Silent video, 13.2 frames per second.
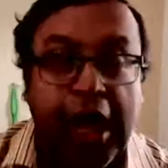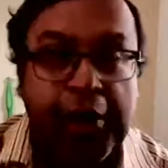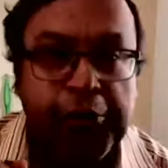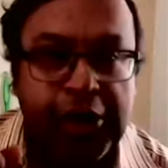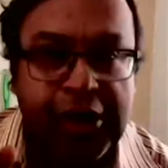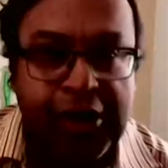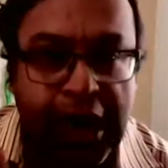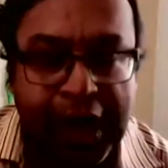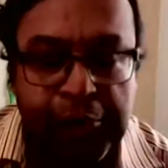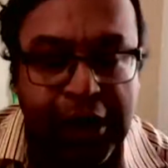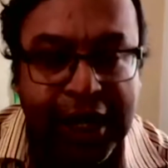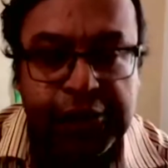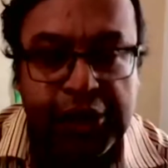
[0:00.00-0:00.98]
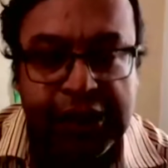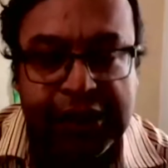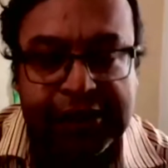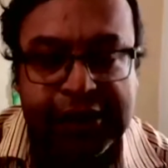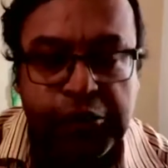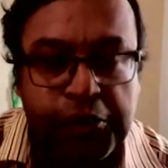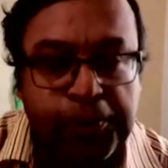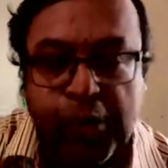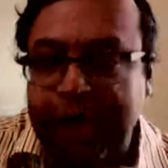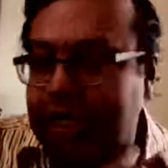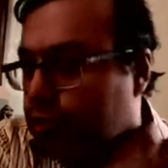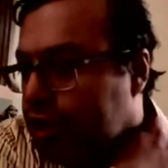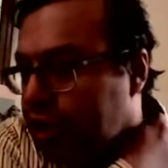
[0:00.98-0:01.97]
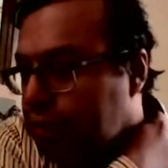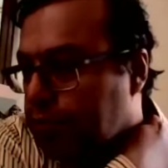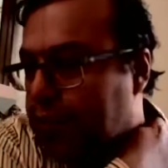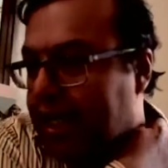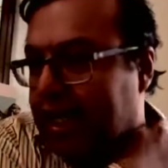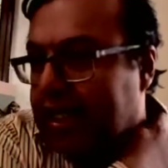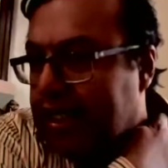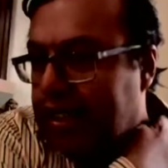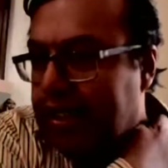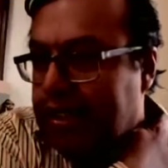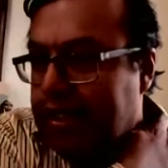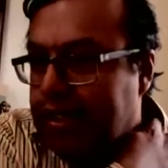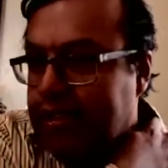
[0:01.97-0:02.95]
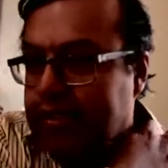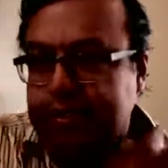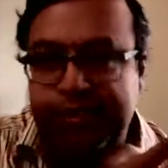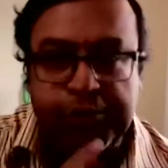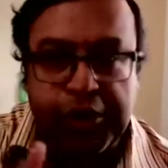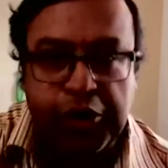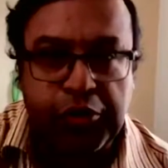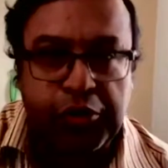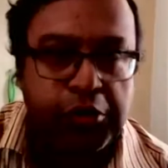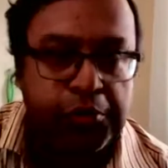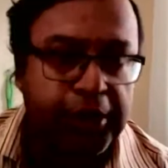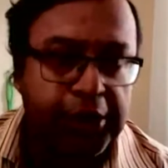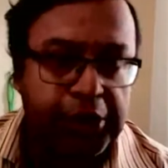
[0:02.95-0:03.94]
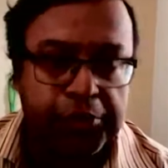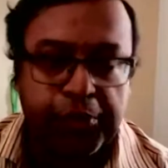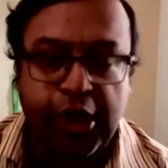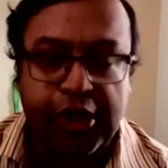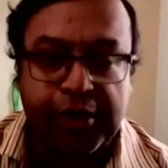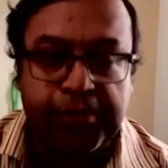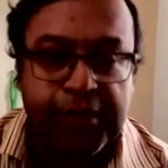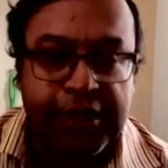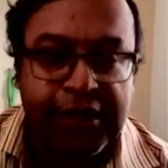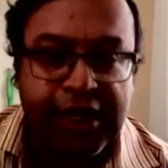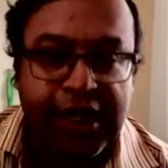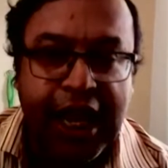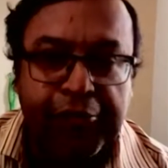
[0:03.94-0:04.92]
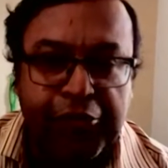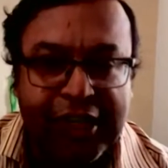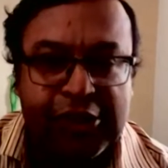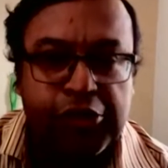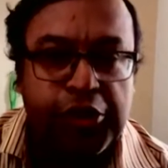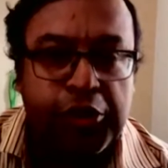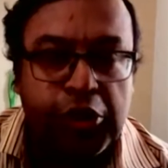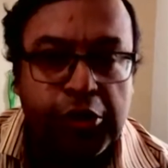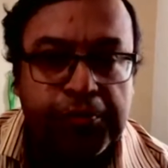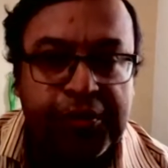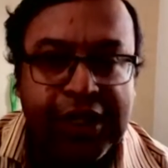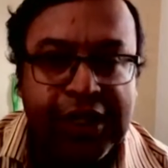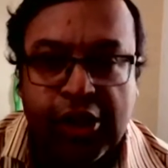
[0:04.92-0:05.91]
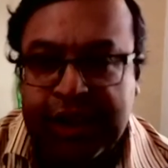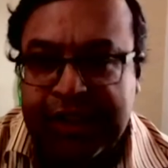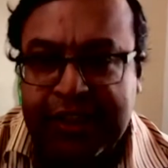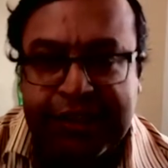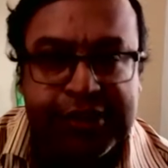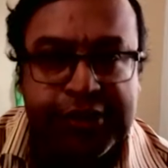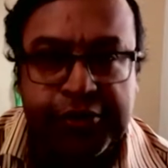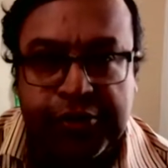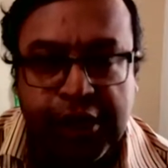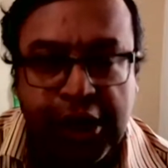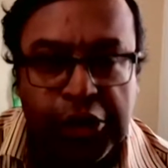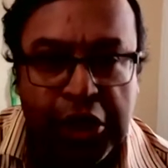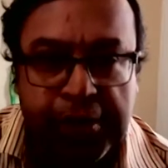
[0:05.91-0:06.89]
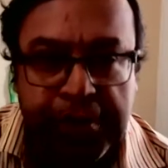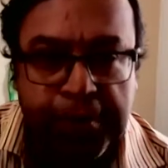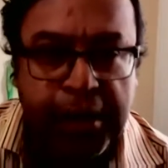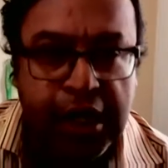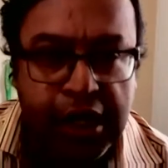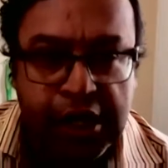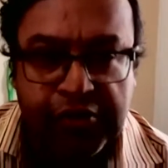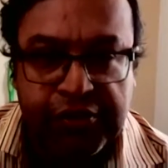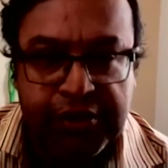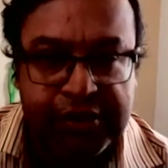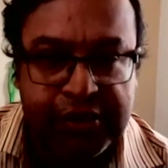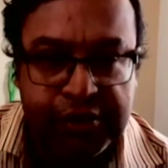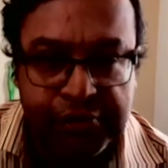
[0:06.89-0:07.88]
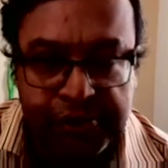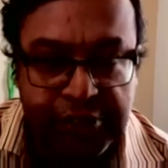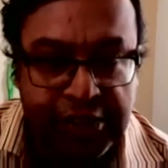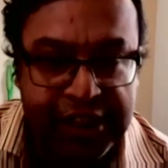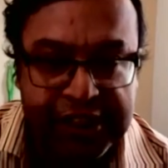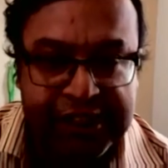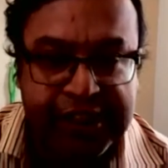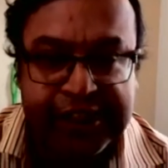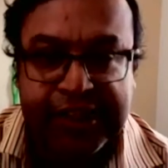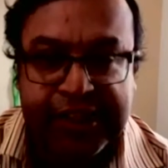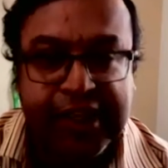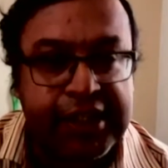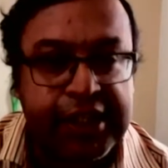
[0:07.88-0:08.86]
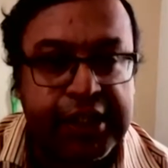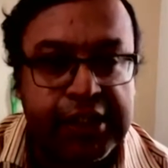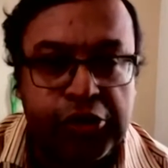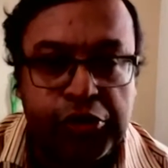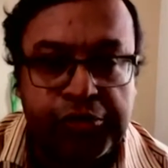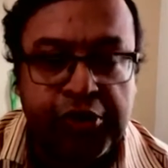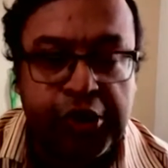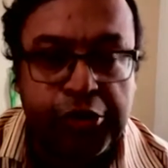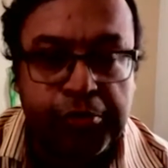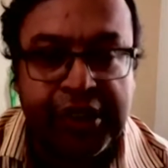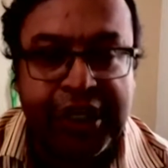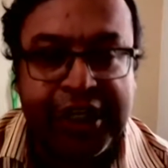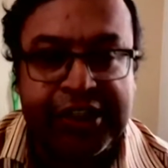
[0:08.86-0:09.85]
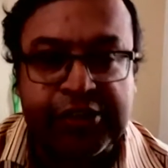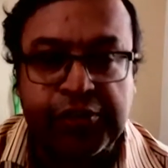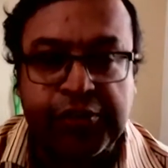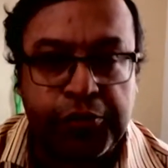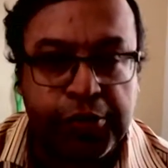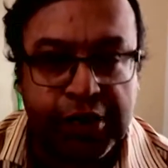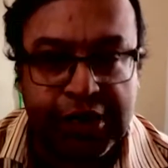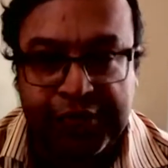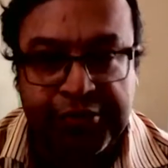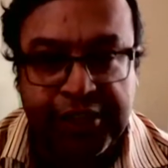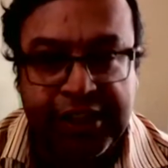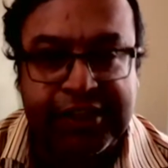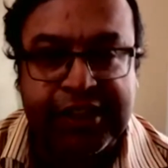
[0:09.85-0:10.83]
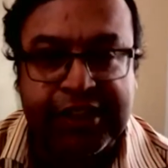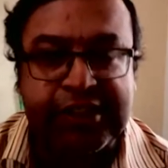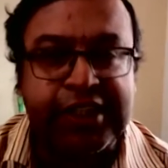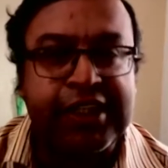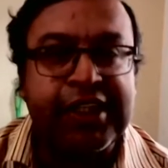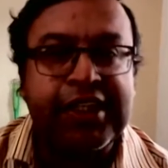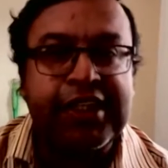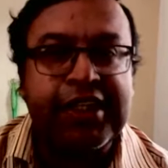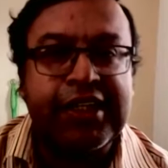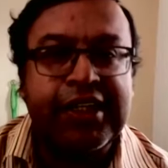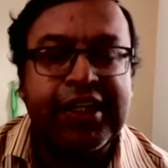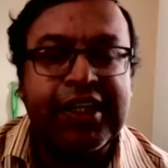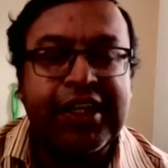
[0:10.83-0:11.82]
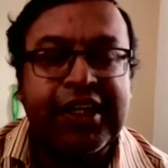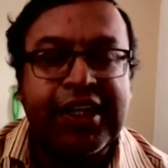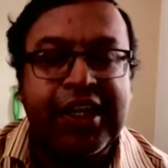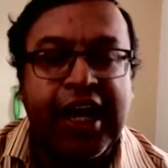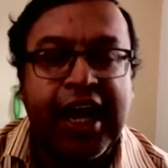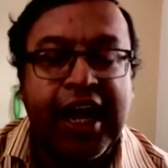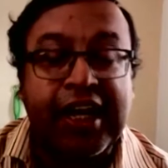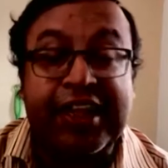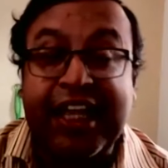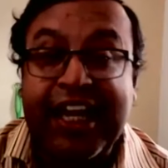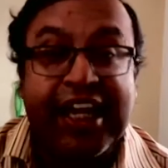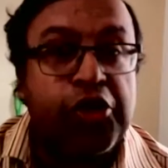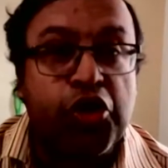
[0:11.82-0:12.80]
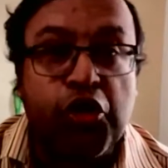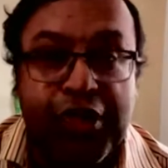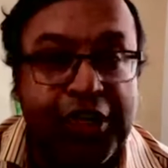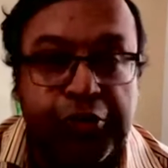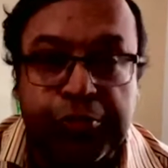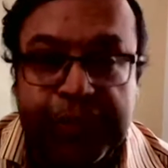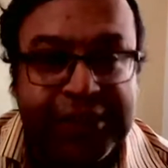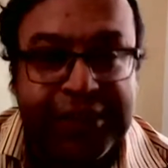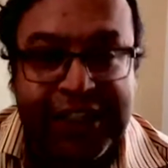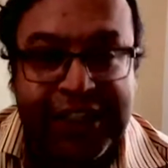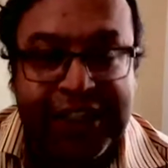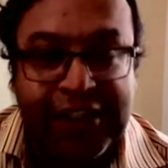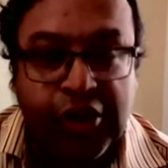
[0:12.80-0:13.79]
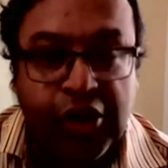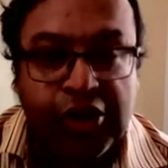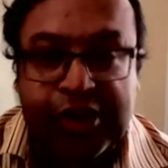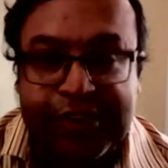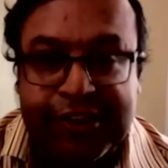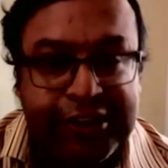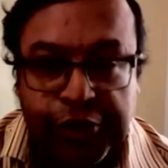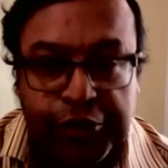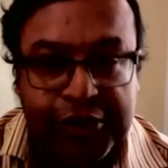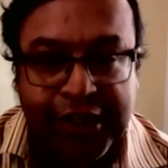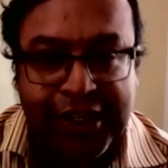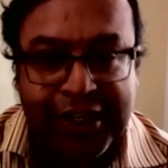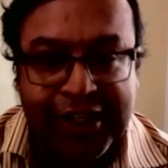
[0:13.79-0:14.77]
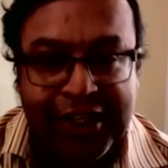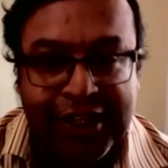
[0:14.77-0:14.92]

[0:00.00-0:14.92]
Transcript: would actually, it's a good point I wanted to make, good point you brought up. I would actually hope that all these, Arunima Bhargavas we were discussing and the Hindus for human rights of the world that we are discussing, they are nowhere to be seen on this genocide.